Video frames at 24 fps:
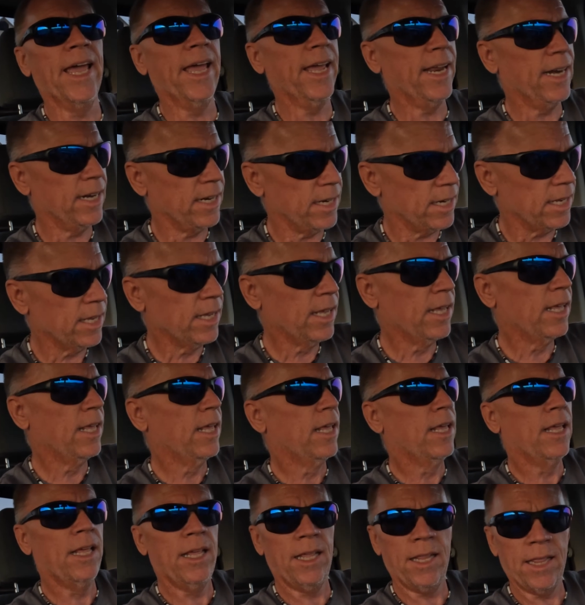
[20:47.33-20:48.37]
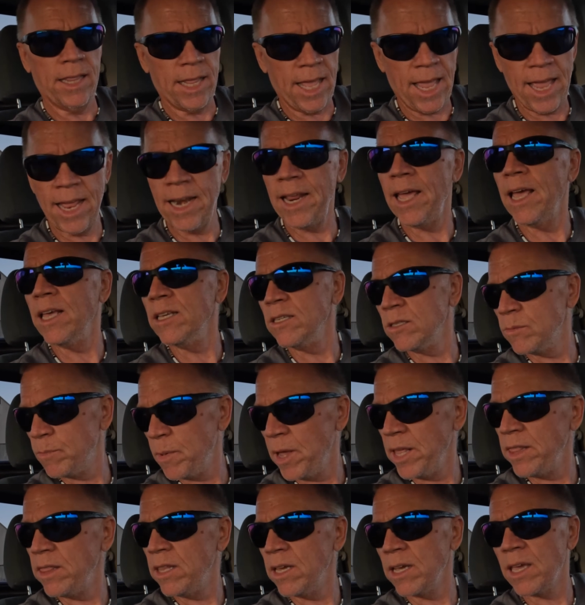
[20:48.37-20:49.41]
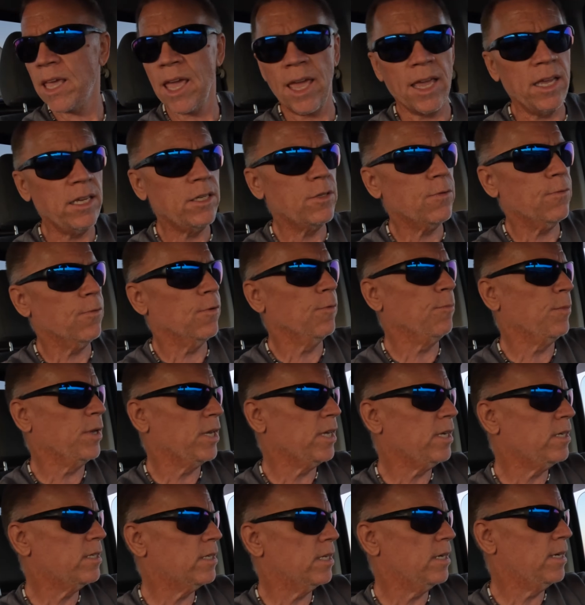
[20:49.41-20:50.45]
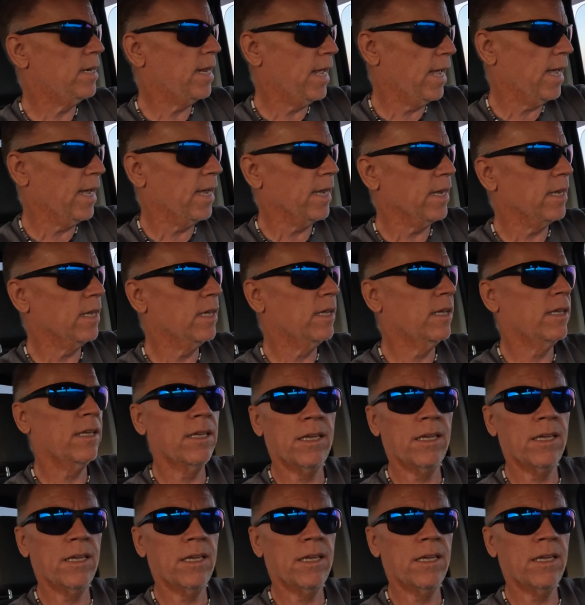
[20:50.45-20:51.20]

And that has been the case for me today.